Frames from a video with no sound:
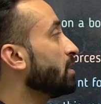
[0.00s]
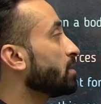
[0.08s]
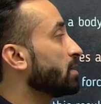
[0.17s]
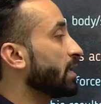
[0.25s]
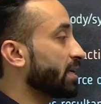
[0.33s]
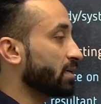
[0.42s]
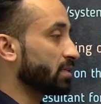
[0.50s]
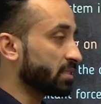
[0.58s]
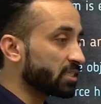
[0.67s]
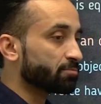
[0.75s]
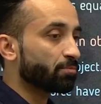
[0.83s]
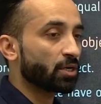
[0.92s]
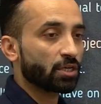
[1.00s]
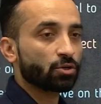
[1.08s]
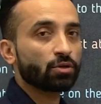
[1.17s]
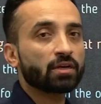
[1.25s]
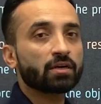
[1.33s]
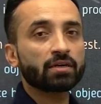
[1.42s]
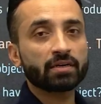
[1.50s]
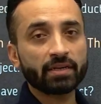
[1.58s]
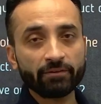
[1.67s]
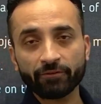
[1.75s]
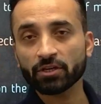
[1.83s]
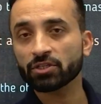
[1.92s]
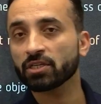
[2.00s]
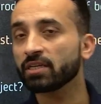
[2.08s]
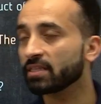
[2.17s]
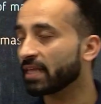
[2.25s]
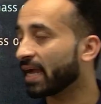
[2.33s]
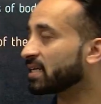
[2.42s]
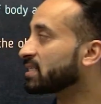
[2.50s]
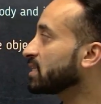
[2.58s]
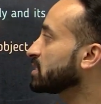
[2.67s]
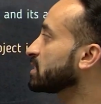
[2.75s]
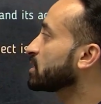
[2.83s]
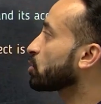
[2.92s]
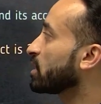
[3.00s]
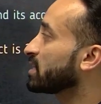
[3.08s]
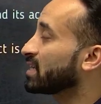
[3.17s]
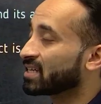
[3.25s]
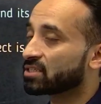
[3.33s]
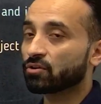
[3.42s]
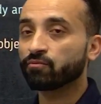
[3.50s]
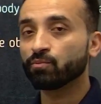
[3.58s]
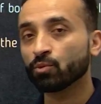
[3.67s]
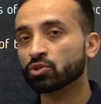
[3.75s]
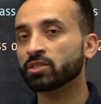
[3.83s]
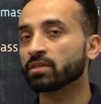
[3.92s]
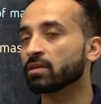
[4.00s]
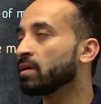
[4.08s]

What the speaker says: like this particular definition in that sense in context of motion,